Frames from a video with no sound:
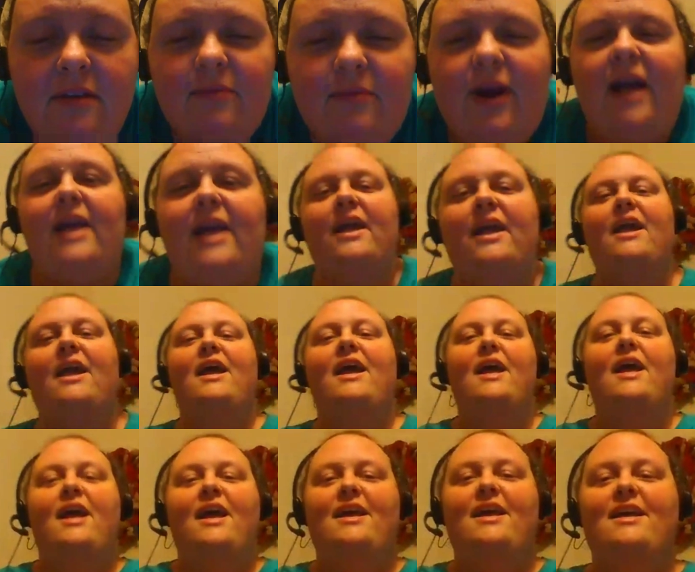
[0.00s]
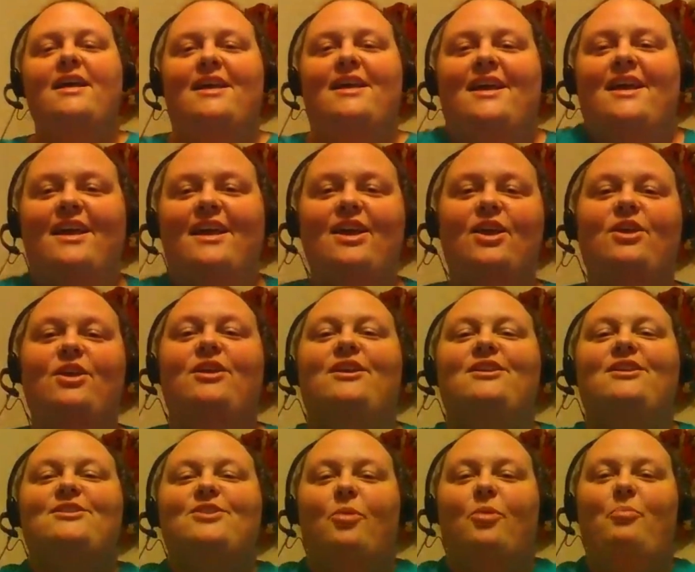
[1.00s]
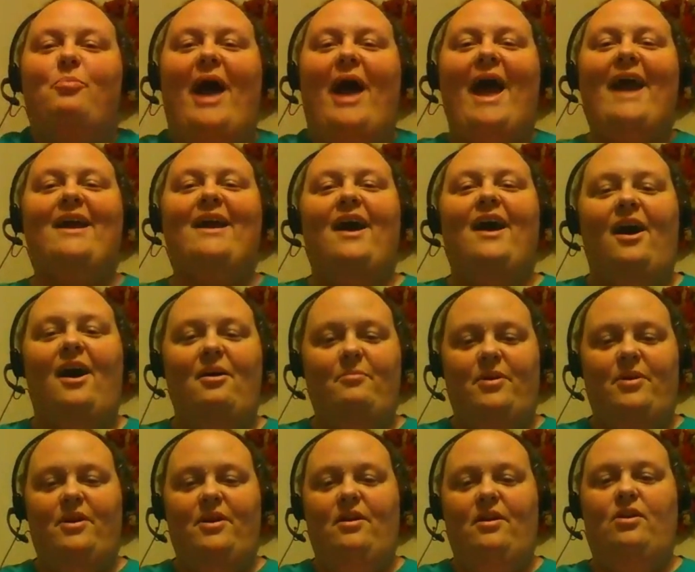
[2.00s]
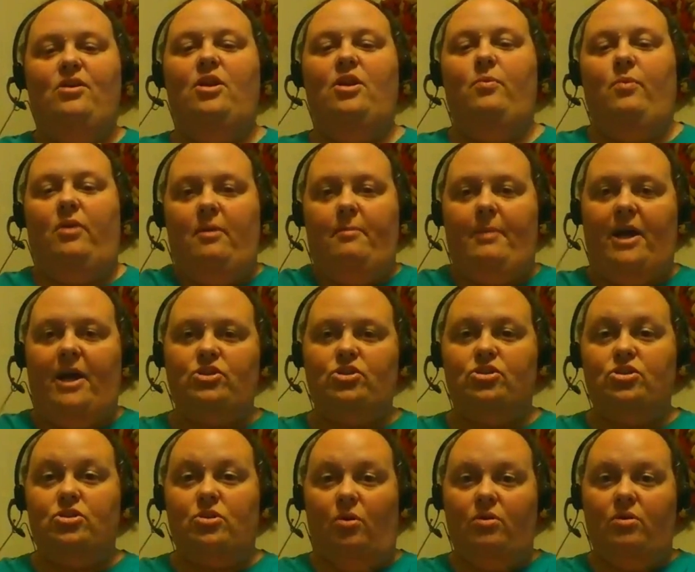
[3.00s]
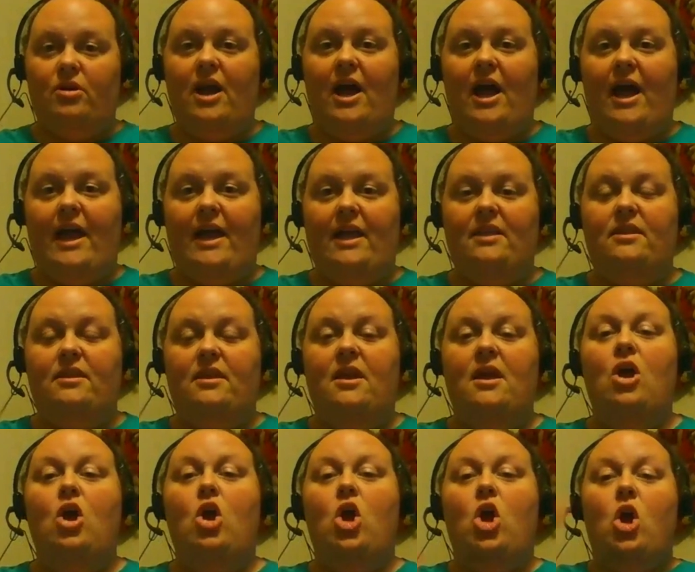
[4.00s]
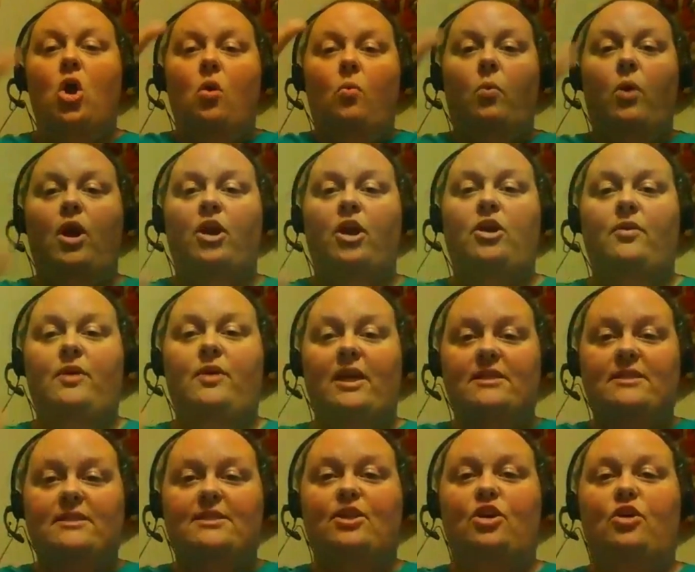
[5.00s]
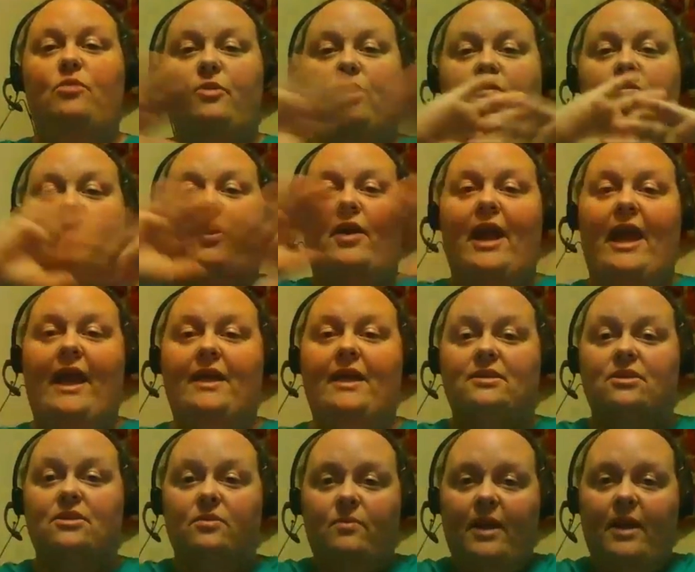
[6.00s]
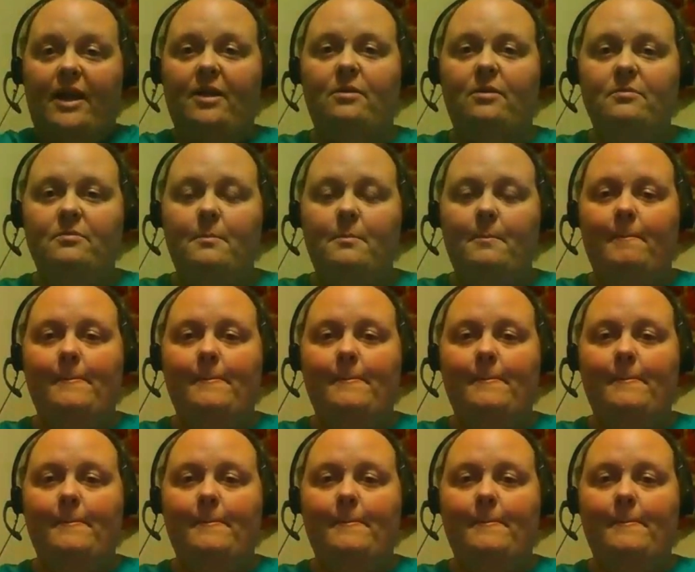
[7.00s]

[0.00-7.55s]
right? So back up. You want about your shoulder height, where you can still move your hands around,